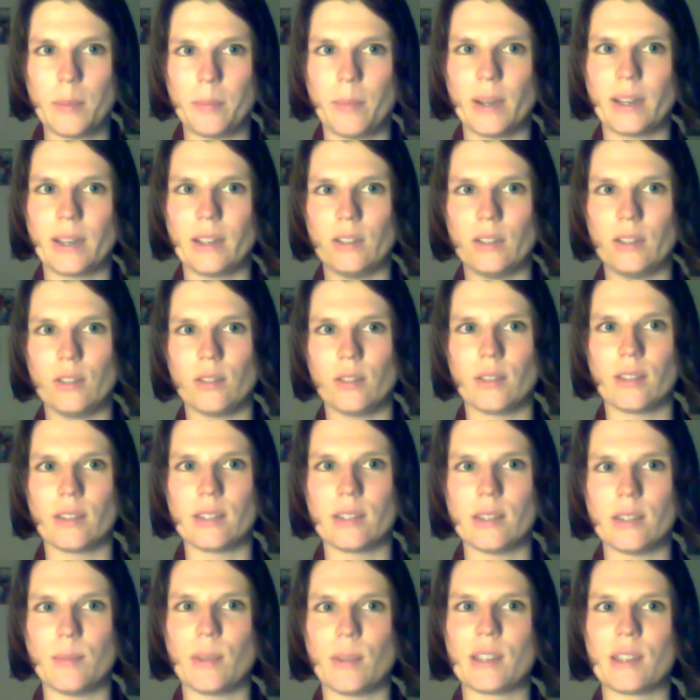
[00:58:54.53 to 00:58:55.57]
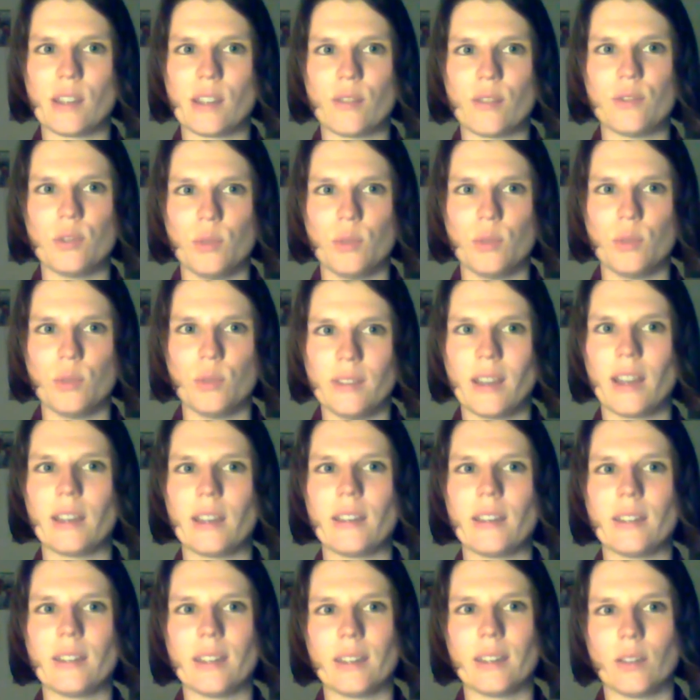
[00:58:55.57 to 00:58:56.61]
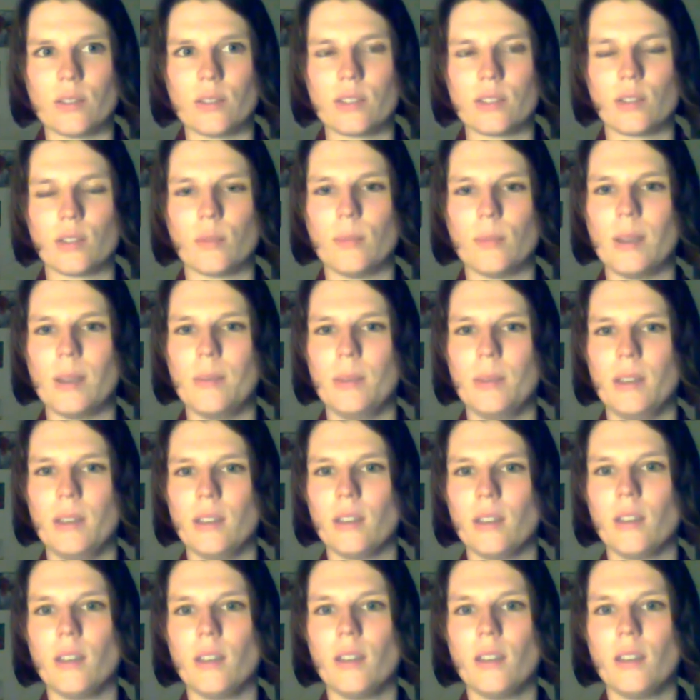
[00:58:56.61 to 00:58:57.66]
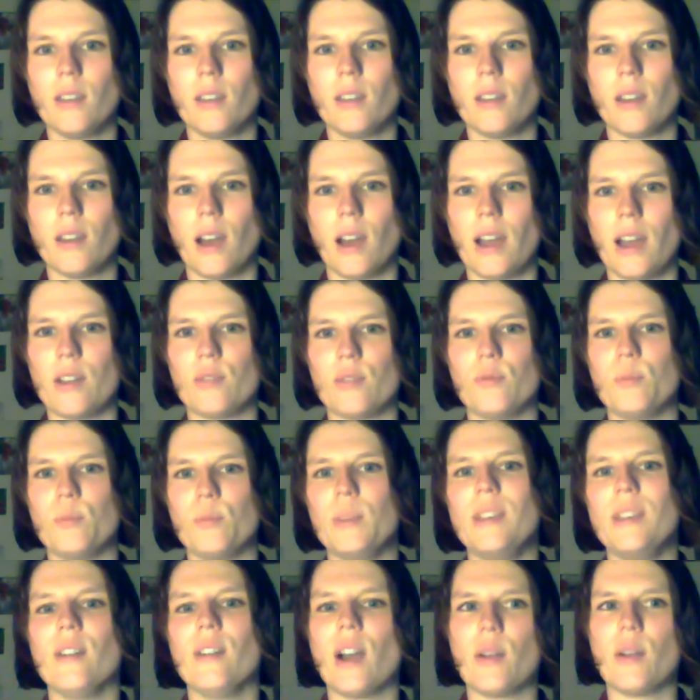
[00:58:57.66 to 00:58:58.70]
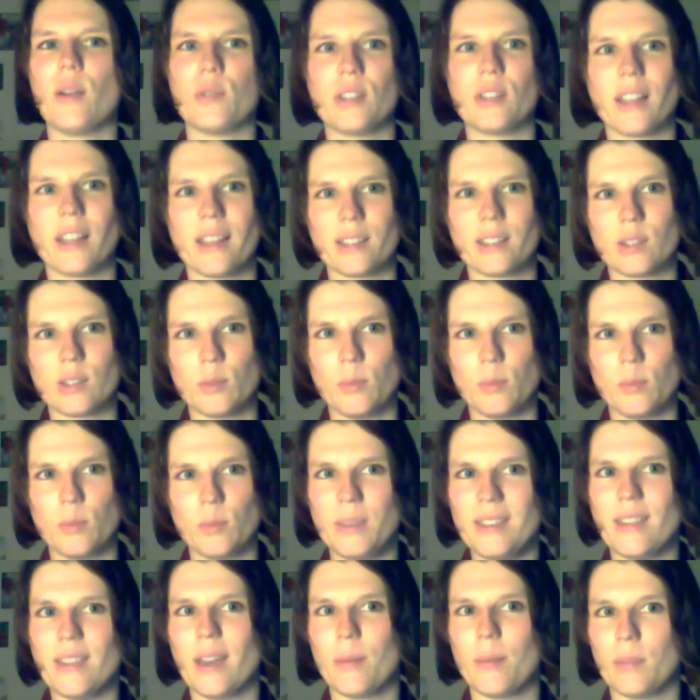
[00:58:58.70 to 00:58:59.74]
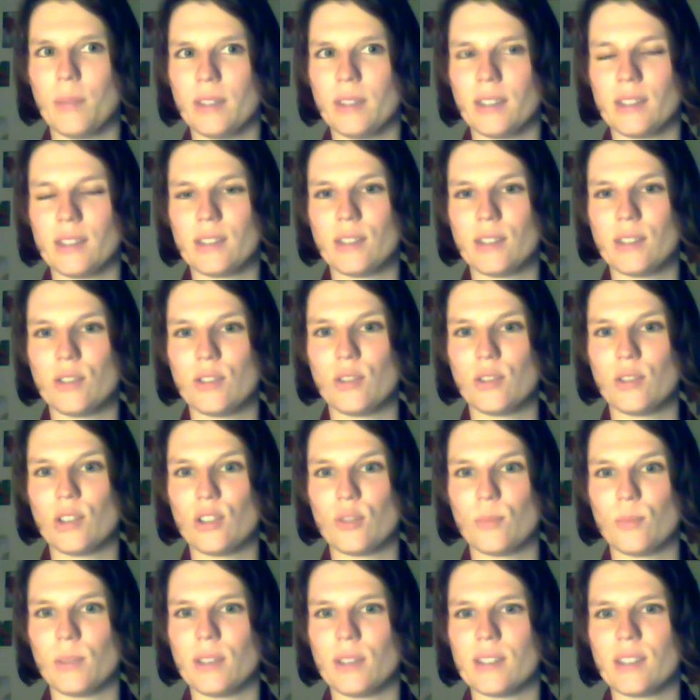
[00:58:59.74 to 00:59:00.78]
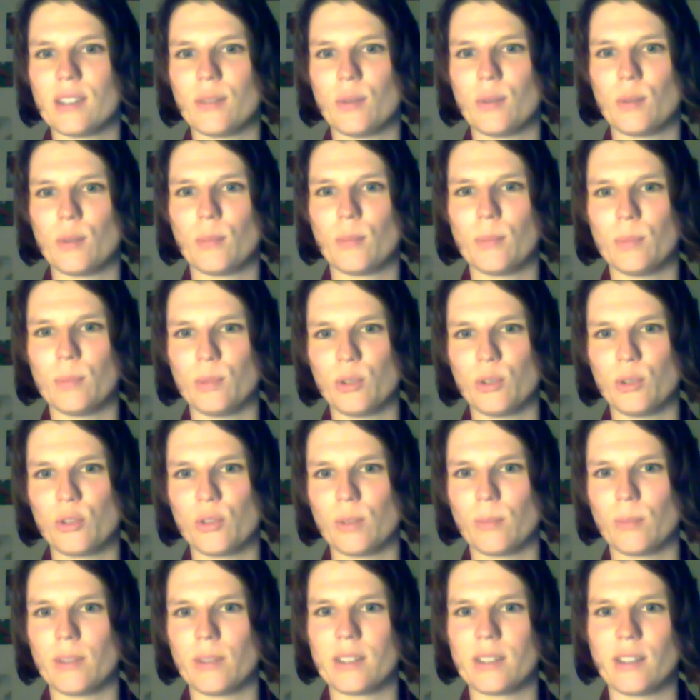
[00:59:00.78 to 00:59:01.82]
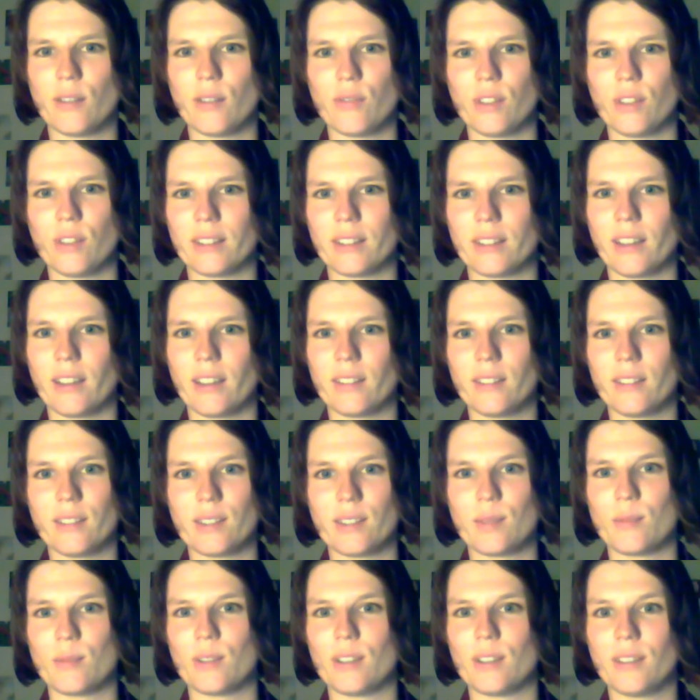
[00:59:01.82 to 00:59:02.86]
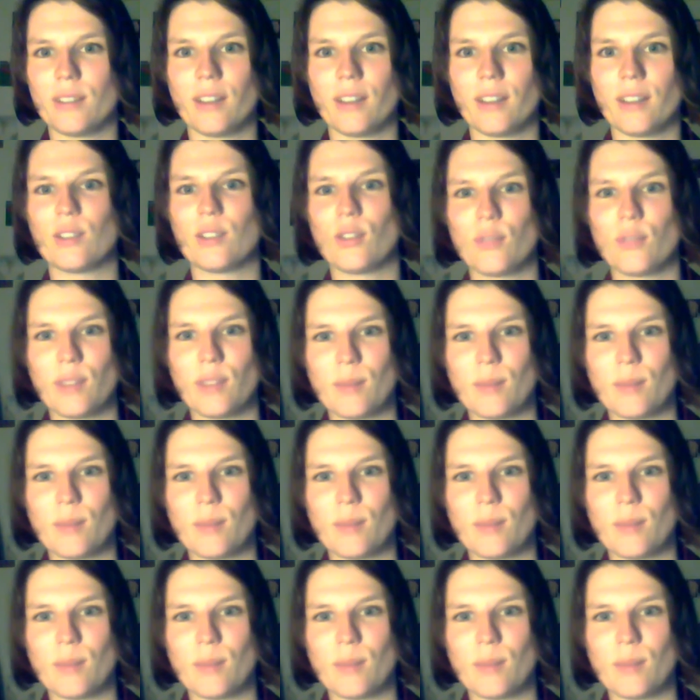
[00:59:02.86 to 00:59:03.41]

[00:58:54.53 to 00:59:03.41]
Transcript: but I see myself doing that. And then also maybe I would like to be them in that situation, because I want to treat myself like that. I don't know if